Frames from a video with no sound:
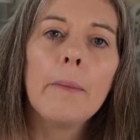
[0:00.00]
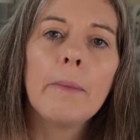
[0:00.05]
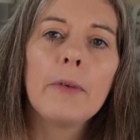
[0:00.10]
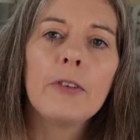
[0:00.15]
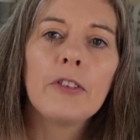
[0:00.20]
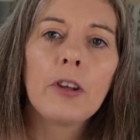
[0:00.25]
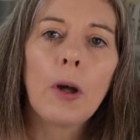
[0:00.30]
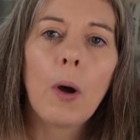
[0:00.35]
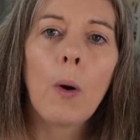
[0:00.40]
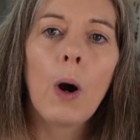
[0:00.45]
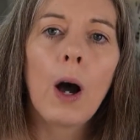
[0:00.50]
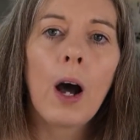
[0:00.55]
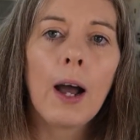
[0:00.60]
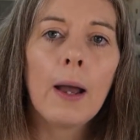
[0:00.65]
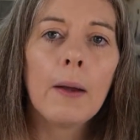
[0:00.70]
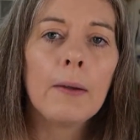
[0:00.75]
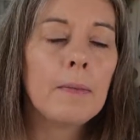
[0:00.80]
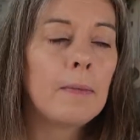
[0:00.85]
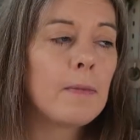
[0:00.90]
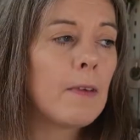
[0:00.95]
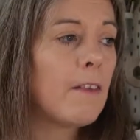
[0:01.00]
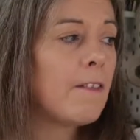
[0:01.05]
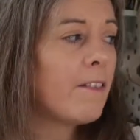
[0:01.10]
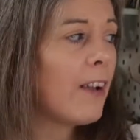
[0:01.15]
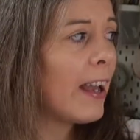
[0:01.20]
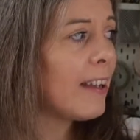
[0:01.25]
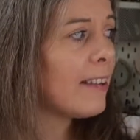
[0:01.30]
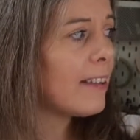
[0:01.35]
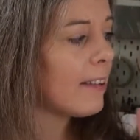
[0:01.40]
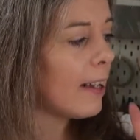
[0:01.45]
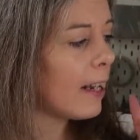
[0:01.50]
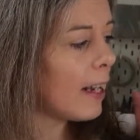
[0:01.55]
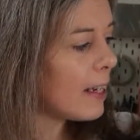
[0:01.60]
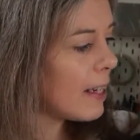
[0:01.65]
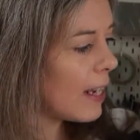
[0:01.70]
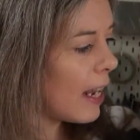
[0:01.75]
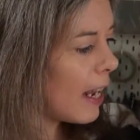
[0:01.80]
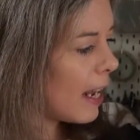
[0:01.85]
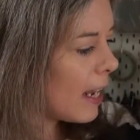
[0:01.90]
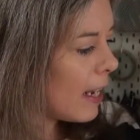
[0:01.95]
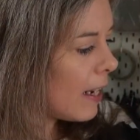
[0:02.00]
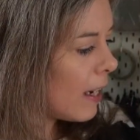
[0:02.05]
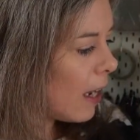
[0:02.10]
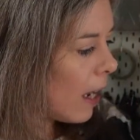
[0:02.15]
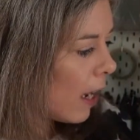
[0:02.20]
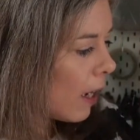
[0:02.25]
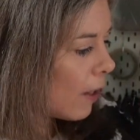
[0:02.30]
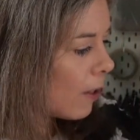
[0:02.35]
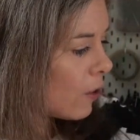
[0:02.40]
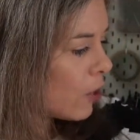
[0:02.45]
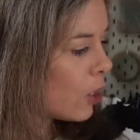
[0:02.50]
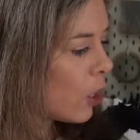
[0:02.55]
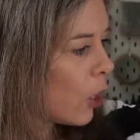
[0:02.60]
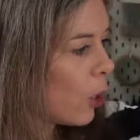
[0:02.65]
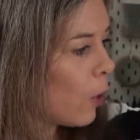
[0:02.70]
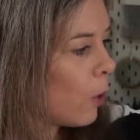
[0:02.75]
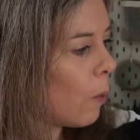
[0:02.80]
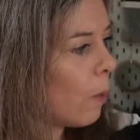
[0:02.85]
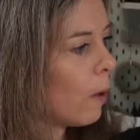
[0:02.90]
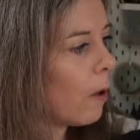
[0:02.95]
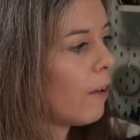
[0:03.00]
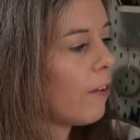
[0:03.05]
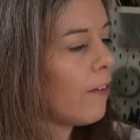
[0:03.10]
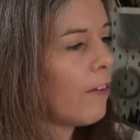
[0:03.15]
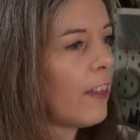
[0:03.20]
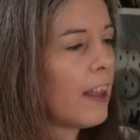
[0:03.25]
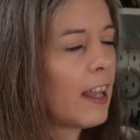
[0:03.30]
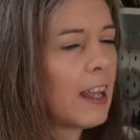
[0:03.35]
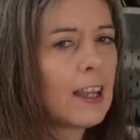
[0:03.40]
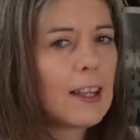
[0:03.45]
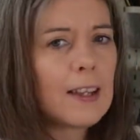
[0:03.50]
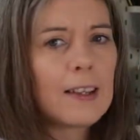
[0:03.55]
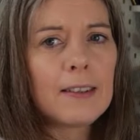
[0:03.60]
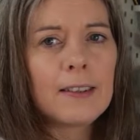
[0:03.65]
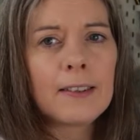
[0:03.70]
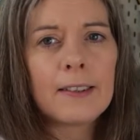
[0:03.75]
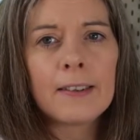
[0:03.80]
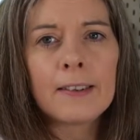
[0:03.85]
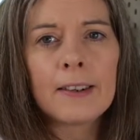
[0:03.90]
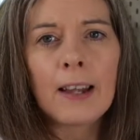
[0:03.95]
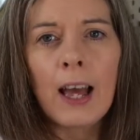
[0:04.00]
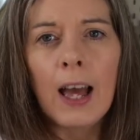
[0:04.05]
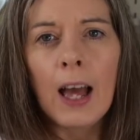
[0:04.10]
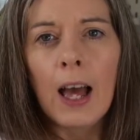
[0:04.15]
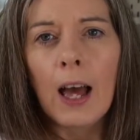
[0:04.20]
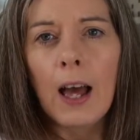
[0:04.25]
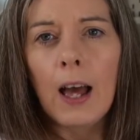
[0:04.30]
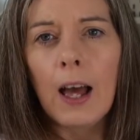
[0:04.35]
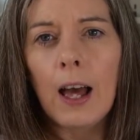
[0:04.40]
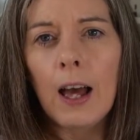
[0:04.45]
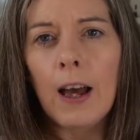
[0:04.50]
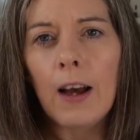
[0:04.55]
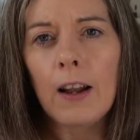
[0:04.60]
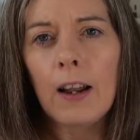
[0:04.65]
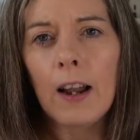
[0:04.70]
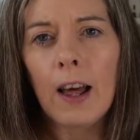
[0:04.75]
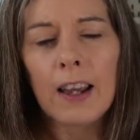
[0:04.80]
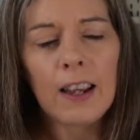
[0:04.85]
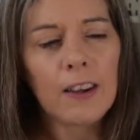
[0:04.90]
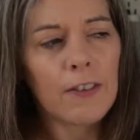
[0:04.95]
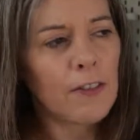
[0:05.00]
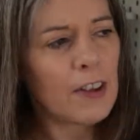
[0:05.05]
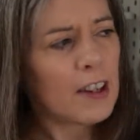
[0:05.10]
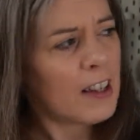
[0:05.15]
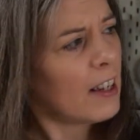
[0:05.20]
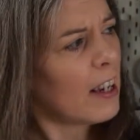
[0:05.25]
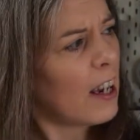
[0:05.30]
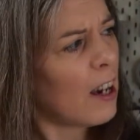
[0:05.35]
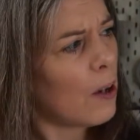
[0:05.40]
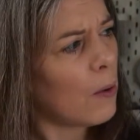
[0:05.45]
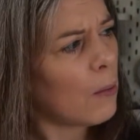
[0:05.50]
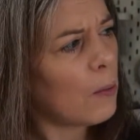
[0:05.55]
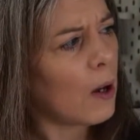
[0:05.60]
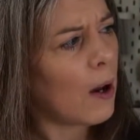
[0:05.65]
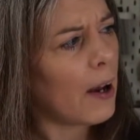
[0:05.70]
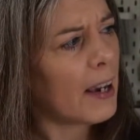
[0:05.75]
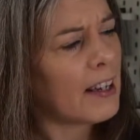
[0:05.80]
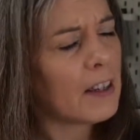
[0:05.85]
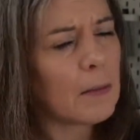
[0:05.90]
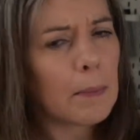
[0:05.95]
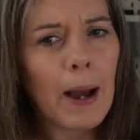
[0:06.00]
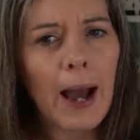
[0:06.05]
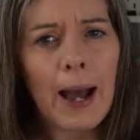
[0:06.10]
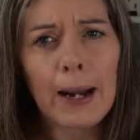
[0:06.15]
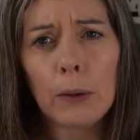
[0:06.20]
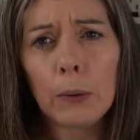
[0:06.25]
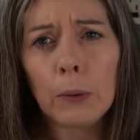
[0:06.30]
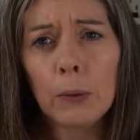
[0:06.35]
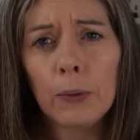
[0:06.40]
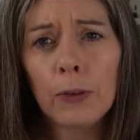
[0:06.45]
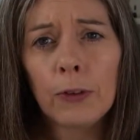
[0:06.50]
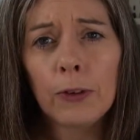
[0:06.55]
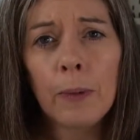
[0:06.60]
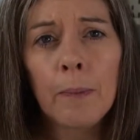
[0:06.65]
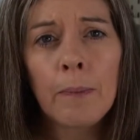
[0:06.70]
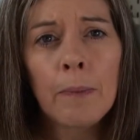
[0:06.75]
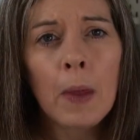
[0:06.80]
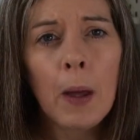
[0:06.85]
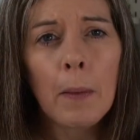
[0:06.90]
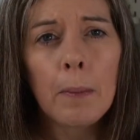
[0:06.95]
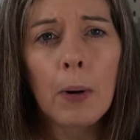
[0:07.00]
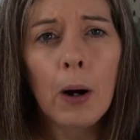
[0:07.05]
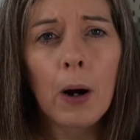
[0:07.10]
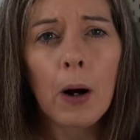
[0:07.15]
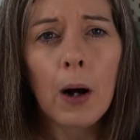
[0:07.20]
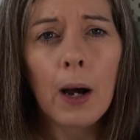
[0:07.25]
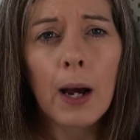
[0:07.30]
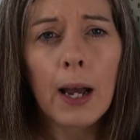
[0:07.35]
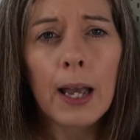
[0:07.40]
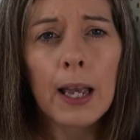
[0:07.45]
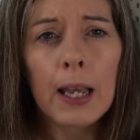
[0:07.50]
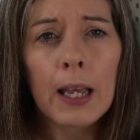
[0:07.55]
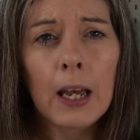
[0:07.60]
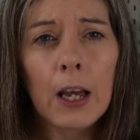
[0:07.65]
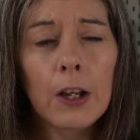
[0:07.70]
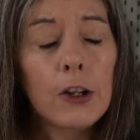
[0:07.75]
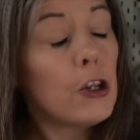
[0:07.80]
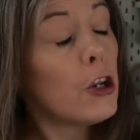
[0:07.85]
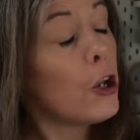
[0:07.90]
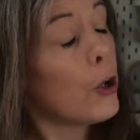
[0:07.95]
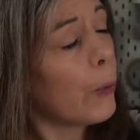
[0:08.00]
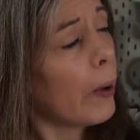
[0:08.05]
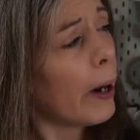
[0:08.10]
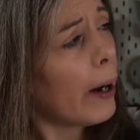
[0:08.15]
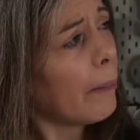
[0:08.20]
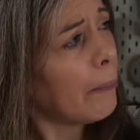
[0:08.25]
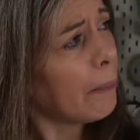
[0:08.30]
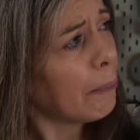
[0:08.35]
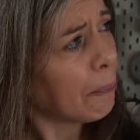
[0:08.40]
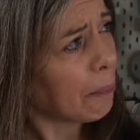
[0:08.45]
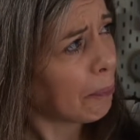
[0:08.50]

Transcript: So I invested in 2 of these like video light panels by Newer,